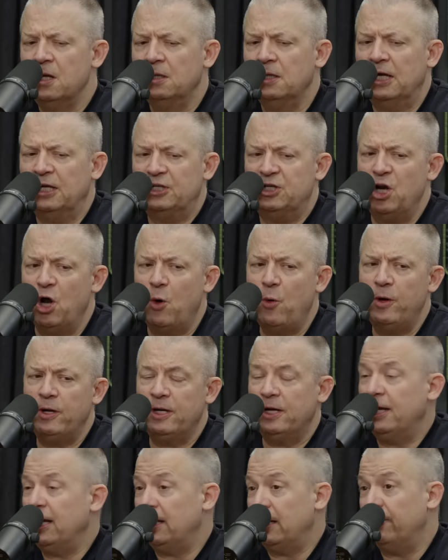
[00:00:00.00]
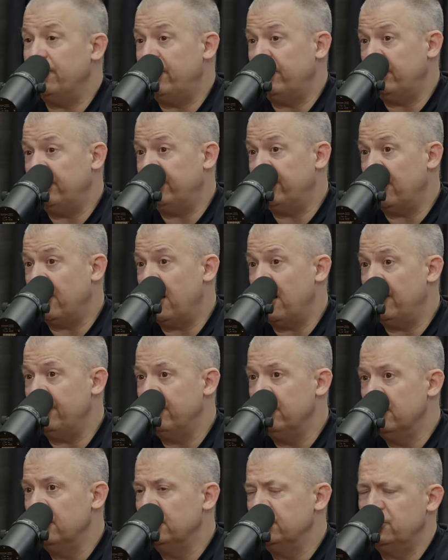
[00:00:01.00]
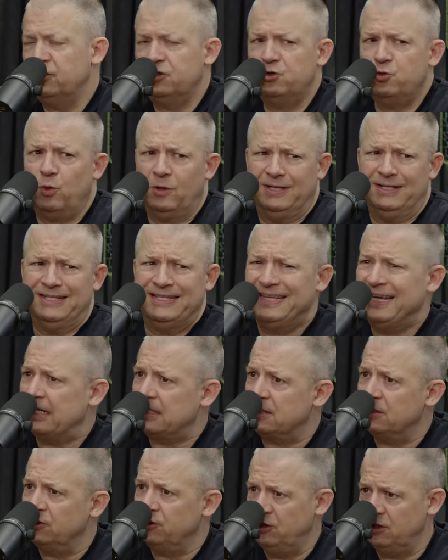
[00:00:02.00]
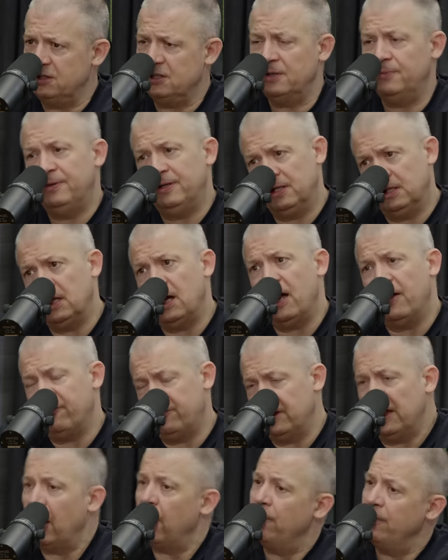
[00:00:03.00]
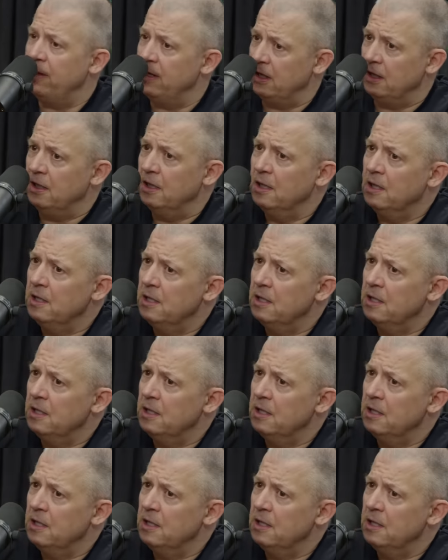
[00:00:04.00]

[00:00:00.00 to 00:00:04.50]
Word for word: Like knowing again, I'm 55. Mm. She's mm-hmm. 26. She's gonna be alive without me.